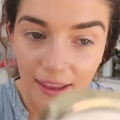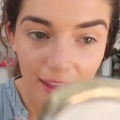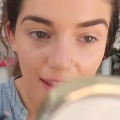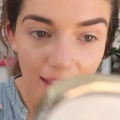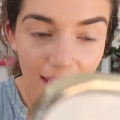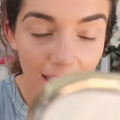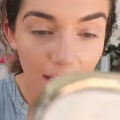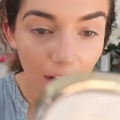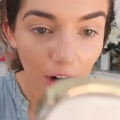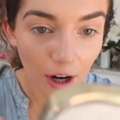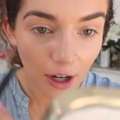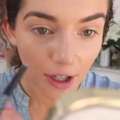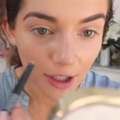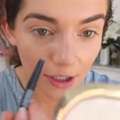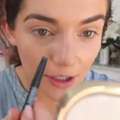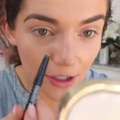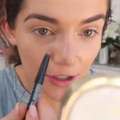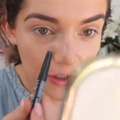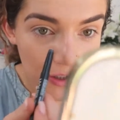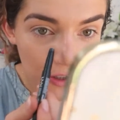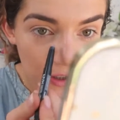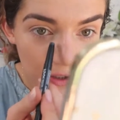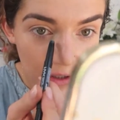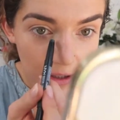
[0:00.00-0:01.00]
The
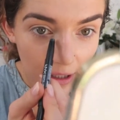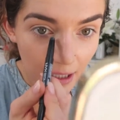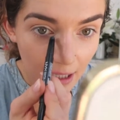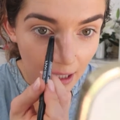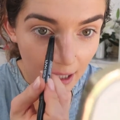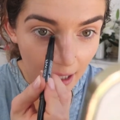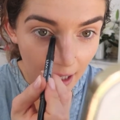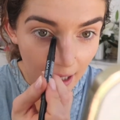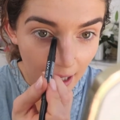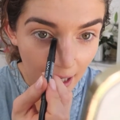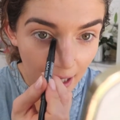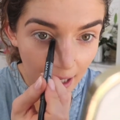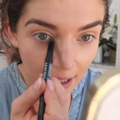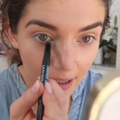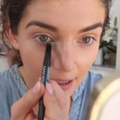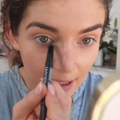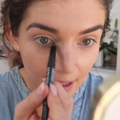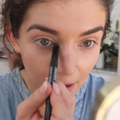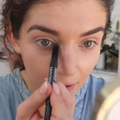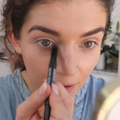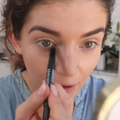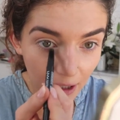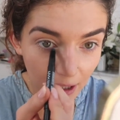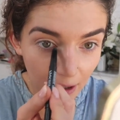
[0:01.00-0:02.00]
arch, and
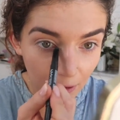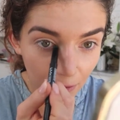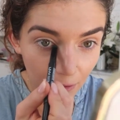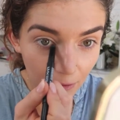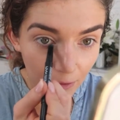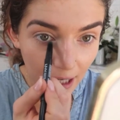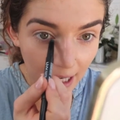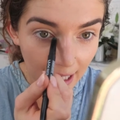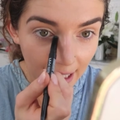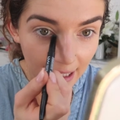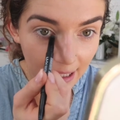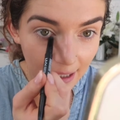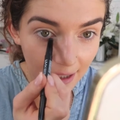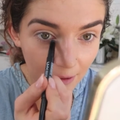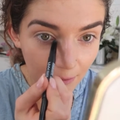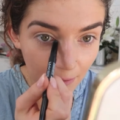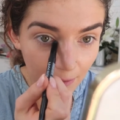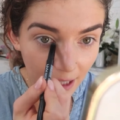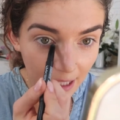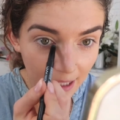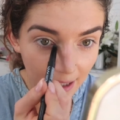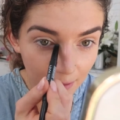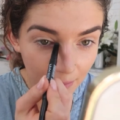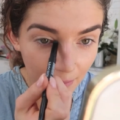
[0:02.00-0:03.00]
then right in
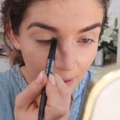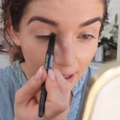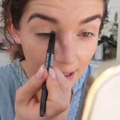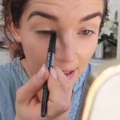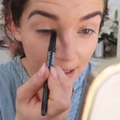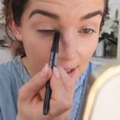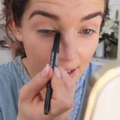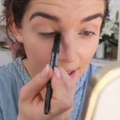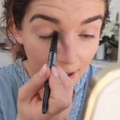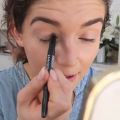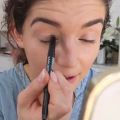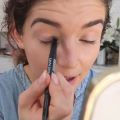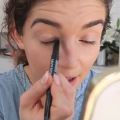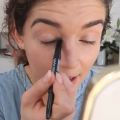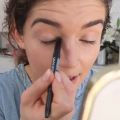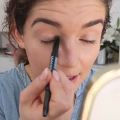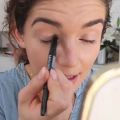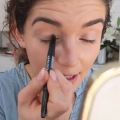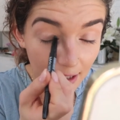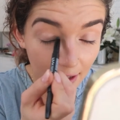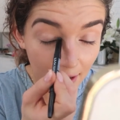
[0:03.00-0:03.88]
like my tear duct